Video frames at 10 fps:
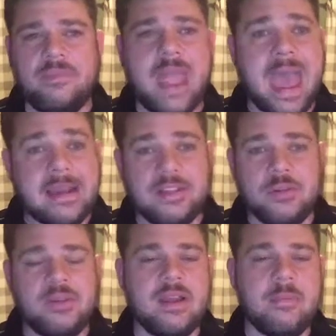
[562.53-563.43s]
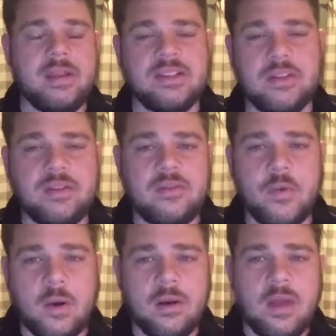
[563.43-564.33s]
attitude the company's looking
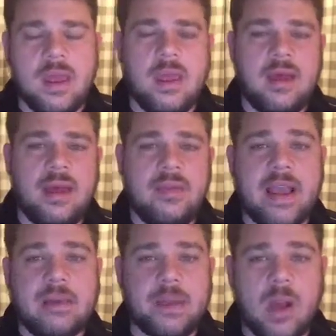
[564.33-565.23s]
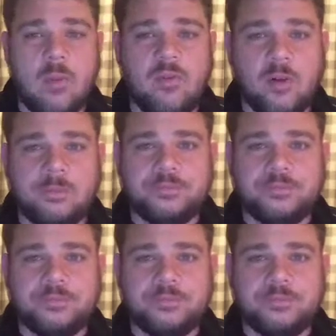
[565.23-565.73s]
for. That could be helpful.